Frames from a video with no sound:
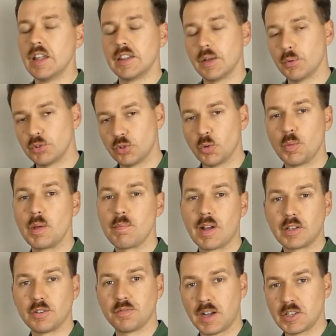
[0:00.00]
They were still being
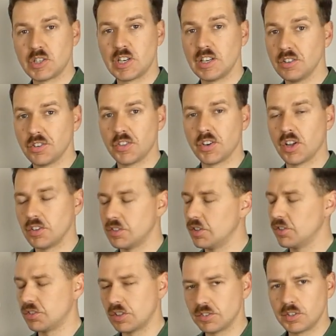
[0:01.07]
manufactured into the
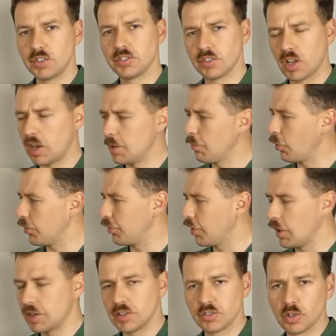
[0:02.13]
1960s, slightly
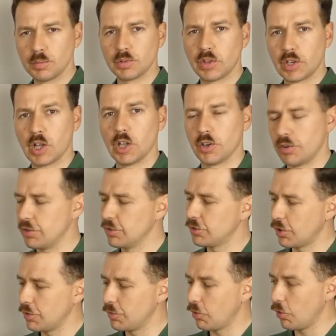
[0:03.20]
modified in terms of the colour and
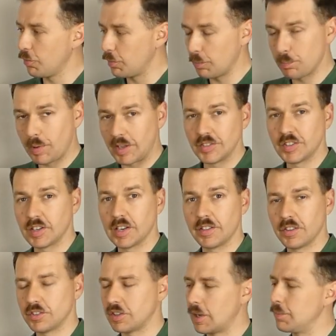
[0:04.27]
so forth, but basically
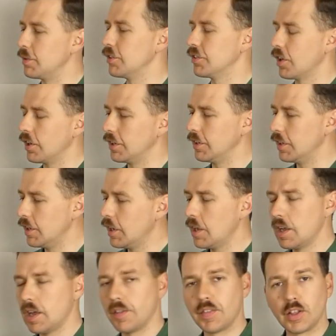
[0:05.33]
the same design.
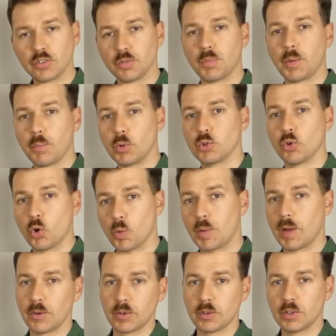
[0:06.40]
And that's something we'll talk
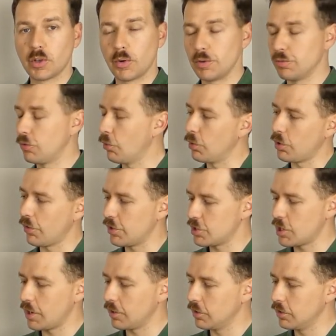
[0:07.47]
about going forward on the
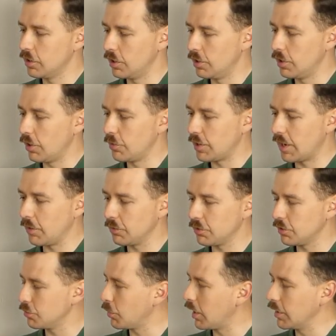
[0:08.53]
channel, no doubt,
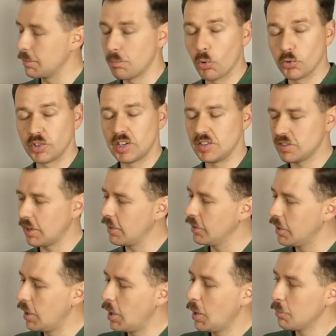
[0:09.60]
as well in more
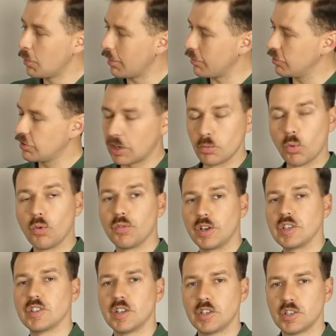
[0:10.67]
detail. We have a Second War
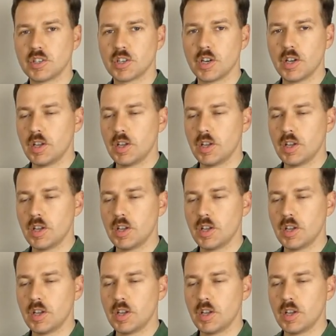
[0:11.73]
vintage